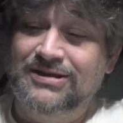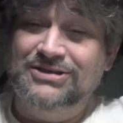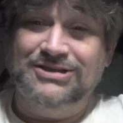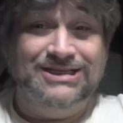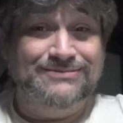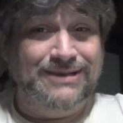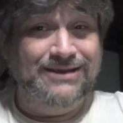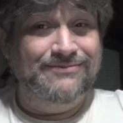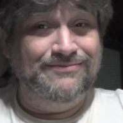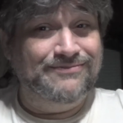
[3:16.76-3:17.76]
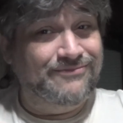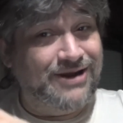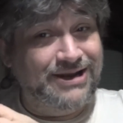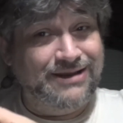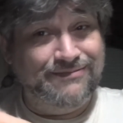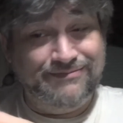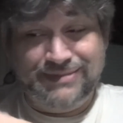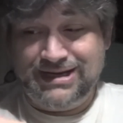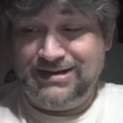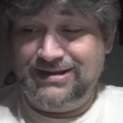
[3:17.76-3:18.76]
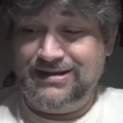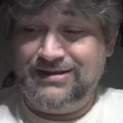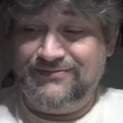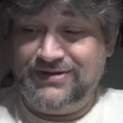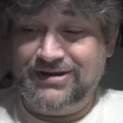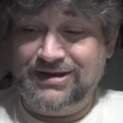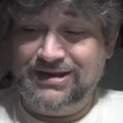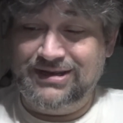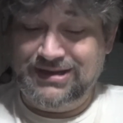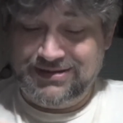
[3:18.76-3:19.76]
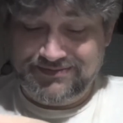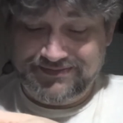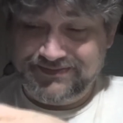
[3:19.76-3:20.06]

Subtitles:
So this may wind up being a vlogging cam.